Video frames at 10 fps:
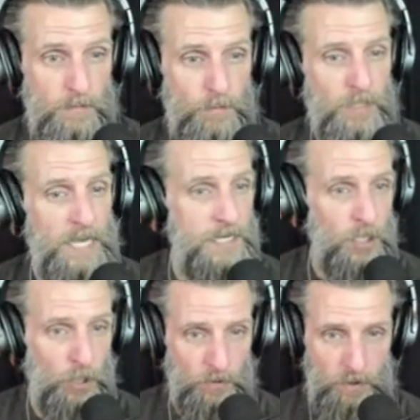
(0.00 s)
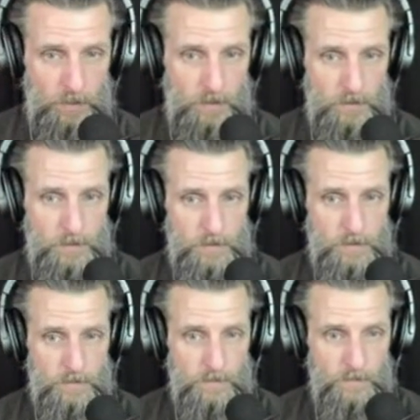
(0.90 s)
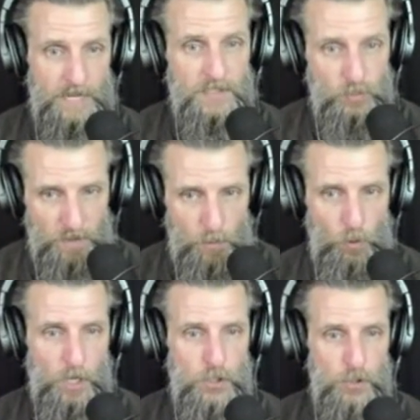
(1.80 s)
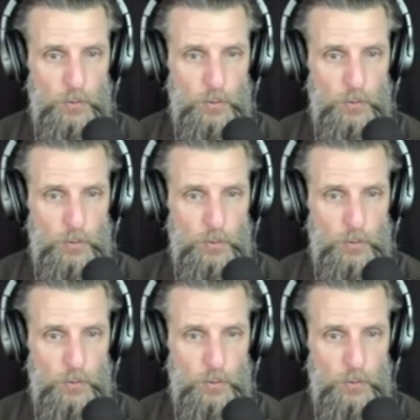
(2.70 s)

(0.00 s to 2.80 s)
planet Earth. That's what they want to do.